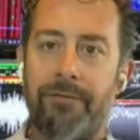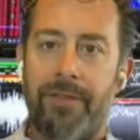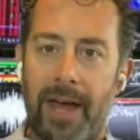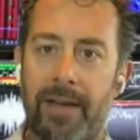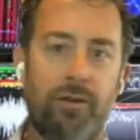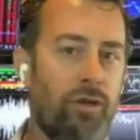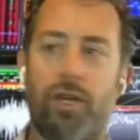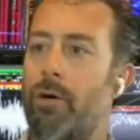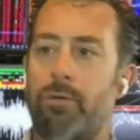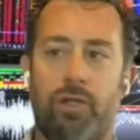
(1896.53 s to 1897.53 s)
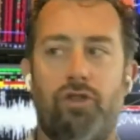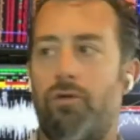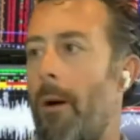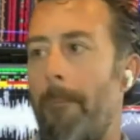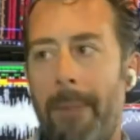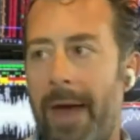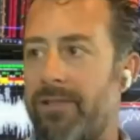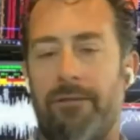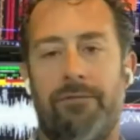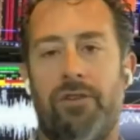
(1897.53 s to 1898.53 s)
ahead of that, you know, dr-
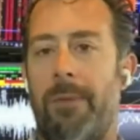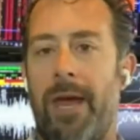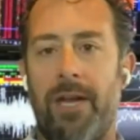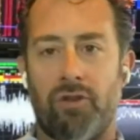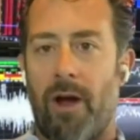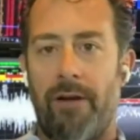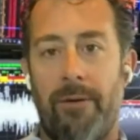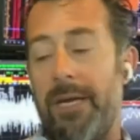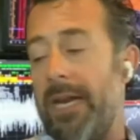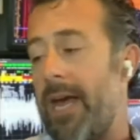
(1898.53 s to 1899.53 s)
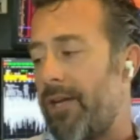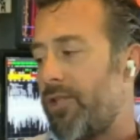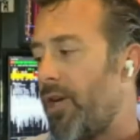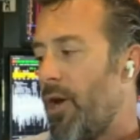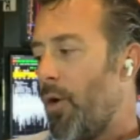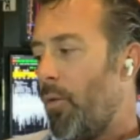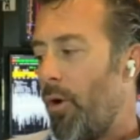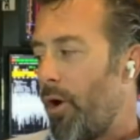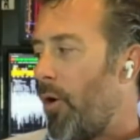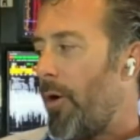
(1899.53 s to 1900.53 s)
massive demand drive. I mean, Ash,
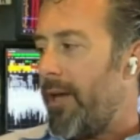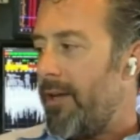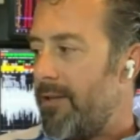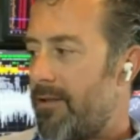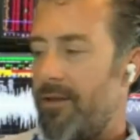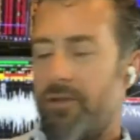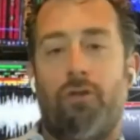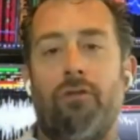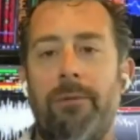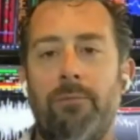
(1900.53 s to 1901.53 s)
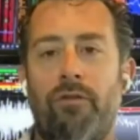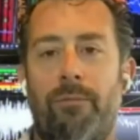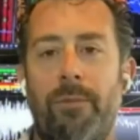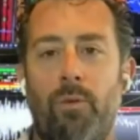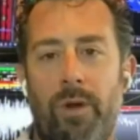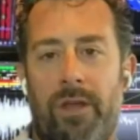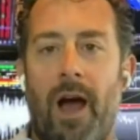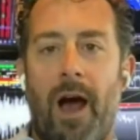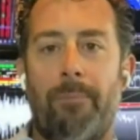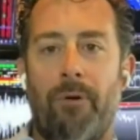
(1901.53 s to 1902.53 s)
yeah. we're going into this green
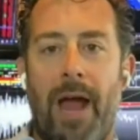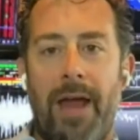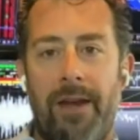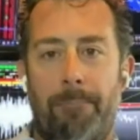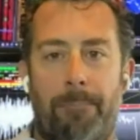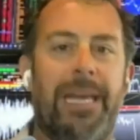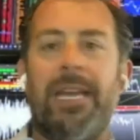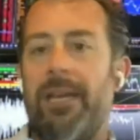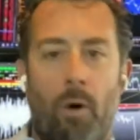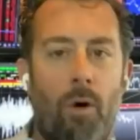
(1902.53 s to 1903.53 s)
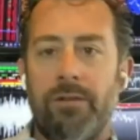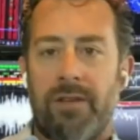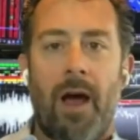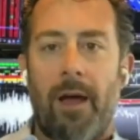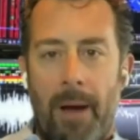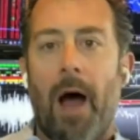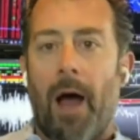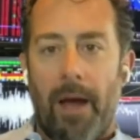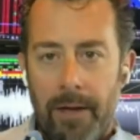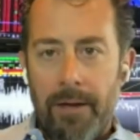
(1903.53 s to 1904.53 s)
movement with copper at a bid an
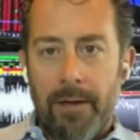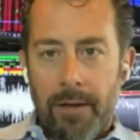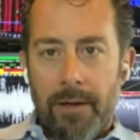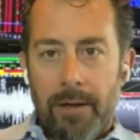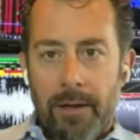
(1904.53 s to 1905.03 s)
all-time high.